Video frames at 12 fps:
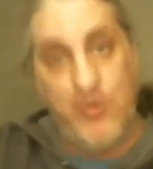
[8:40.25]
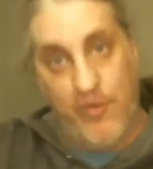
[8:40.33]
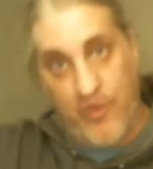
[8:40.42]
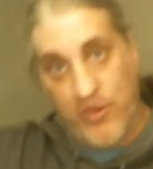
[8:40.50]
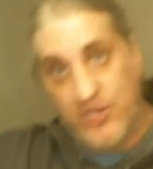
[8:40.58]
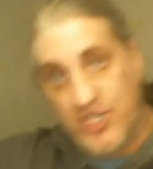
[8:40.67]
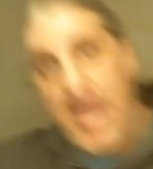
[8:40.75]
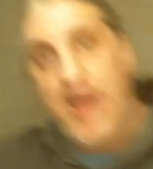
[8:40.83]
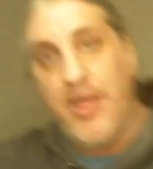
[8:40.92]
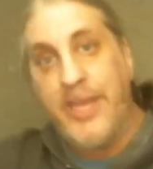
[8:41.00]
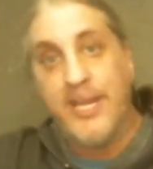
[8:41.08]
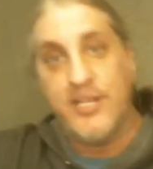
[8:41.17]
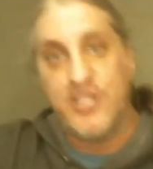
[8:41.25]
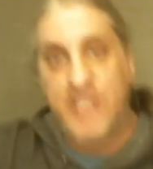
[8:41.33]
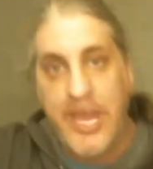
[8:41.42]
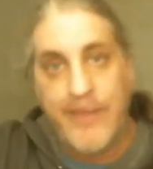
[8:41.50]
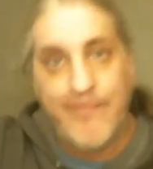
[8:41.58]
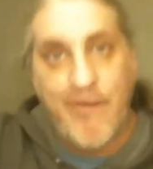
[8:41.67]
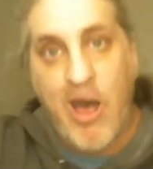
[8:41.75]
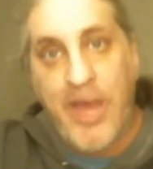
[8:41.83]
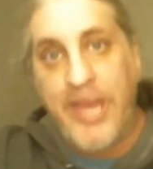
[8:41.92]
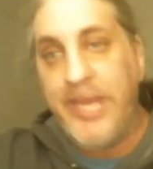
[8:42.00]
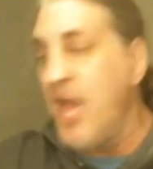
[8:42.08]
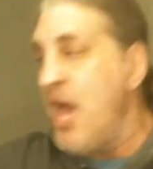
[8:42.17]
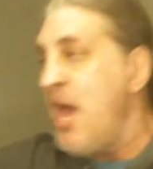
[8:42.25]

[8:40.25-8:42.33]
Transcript: personality and state of mind